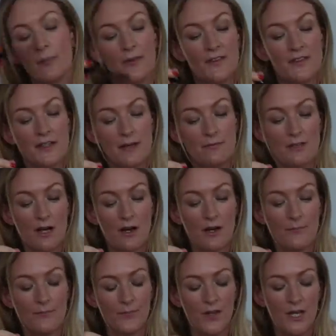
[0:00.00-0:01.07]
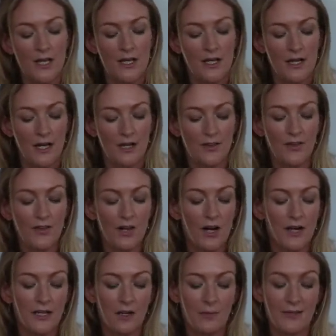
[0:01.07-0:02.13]
up at the same time. I think the
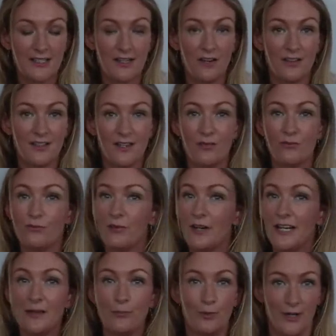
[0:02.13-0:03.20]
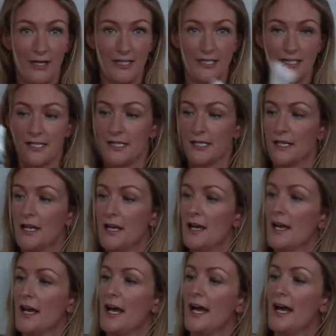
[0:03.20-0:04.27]
Ico mascaras are really brilliant,
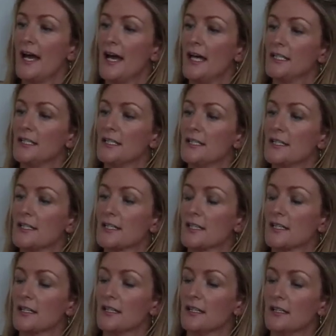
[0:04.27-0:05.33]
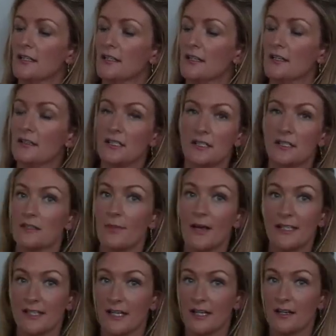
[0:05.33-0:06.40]
and this is
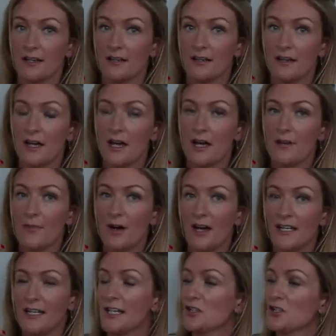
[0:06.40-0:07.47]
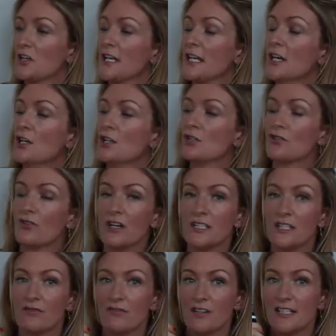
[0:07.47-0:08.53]
amazing. I literally
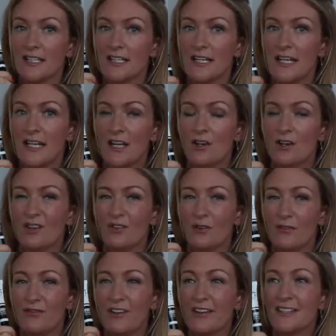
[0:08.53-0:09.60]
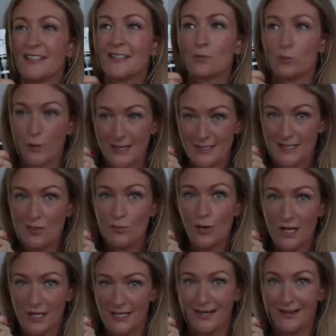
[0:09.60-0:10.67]
tried it recently for a very sweaty
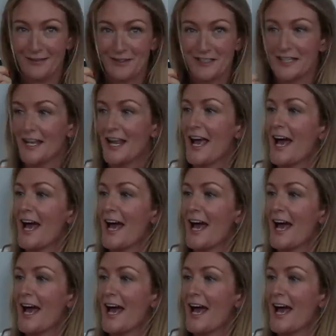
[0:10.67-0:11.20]
workout,